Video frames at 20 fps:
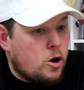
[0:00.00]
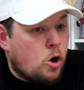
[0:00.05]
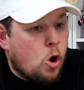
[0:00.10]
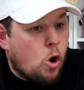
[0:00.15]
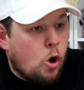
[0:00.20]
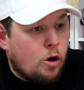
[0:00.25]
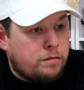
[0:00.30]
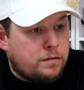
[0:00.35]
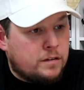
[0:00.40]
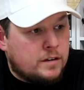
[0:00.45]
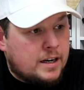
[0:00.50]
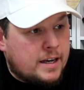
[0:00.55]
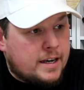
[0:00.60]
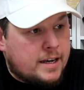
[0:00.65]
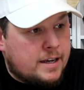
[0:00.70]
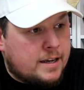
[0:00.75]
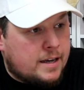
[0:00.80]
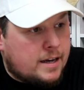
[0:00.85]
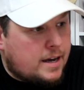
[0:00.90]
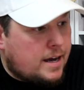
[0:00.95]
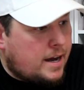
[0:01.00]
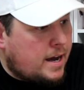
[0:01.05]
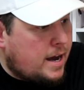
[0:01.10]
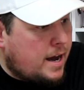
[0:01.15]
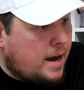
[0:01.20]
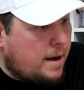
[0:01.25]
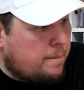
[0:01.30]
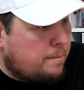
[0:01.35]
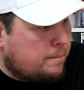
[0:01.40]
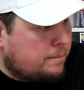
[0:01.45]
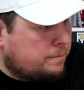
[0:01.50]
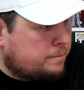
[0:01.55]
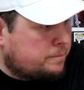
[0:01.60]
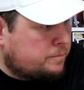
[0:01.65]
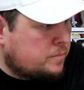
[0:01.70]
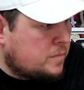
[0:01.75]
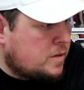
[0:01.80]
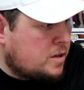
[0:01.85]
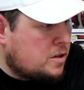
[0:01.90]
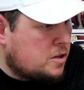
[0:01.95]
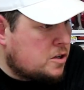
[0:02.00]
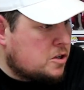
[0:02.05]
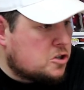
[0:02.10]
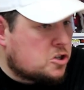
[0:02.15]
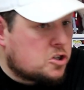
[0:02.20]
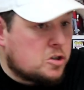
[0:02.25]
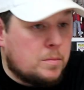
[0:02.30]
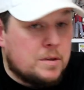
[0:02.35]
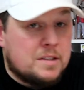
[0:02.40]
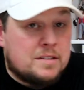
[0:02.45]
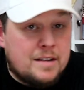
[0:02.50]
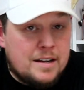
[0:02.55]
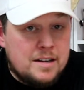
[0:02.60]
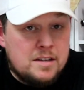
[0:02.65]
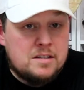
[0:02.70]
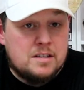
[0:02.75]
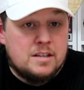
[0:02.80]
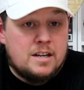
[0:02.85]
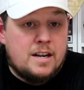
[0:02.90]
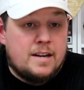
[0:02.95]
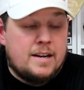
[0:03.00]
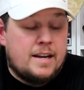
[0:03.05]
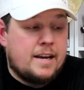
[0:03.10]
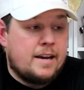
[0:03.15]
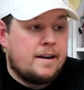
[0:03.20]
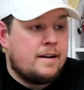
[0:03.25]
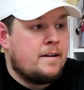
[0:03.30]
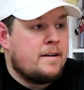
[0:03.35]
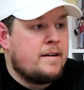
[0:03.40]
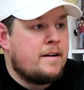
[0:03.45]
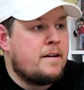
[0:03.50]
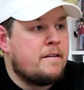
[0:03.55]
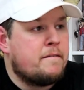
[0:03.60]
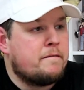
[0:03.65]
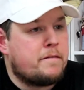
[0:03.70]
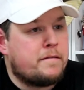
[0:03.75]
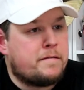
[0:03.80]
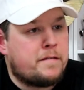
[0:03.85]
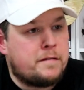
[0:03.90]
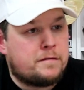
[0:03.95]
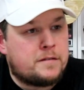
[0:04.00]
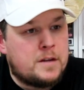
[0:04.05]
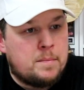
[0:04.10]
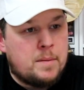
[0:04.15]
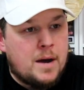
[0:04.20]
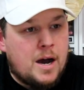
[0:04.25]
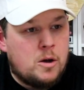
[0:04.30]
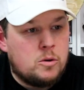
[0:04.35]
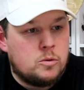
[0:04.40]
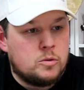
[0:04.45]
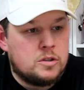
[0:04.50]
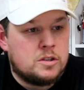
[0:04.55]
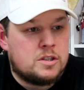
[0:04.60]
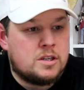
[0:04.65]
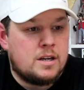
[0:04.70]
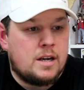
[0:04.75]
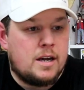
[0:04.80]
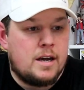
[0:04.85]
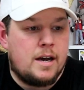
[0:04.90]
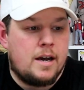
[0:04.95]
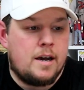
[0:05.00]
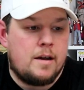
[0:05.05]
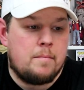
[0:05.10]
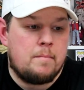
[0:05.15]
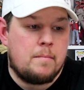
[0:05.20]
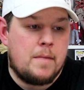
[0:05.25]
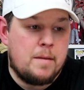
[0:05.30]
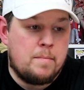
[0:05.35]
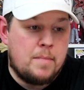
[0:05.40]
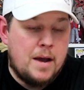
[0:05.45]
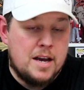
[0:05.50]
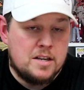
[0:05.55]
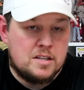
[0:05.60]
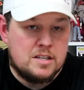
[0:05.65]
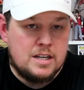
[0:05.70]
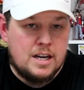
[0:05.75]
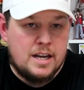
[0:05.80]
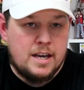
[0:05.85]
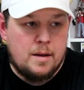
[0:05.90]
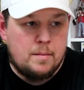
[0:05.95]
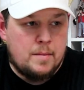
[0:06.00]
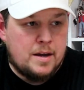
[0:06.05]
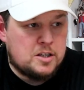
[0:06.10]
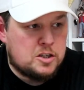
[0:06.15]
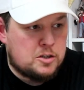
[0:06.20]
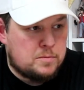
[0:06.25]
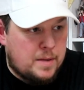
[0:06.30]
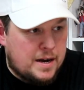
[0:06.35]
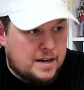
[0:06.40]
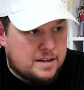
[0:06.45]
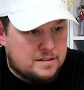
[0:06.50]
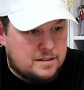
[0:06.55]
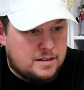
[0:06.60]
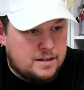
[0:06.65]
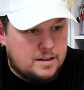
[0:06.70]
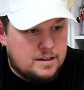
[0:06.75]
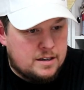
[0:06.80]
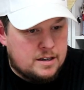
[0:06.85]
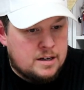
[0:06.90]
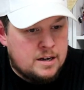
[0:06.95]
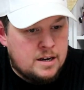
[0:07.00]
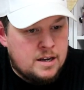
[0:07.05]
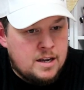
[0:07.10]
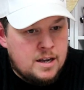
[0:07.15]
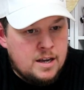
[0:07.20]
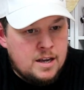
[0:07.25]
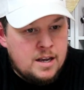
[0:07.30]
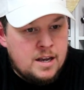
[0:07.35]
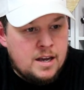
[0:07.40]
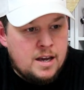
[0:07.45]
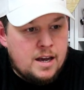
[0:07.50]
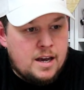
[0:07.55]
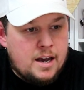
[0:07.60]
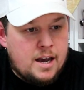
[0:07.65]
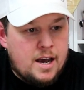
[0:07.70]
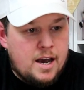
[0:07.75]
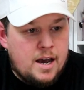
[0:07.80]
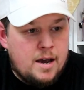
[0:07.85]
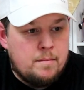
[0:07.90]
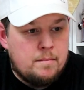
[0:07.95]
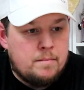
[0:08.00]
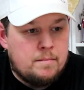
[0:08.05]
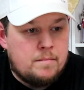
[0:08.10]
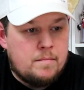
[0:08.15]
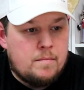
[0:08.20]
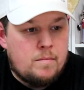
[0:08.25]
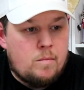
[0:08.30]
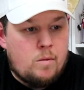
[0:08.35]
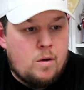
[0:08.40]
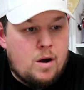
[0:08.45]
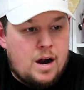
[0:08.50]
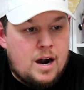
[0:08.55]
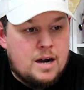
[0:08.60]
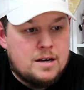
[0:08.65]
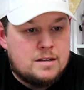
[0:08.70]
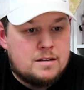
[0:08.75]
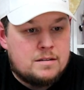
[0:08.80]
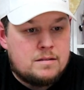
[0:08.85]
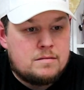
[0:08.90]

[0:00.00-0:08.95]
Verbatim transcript: here. Hopefully um, there's something decent in here. For £50, um, me personally, I'm expecting um, a,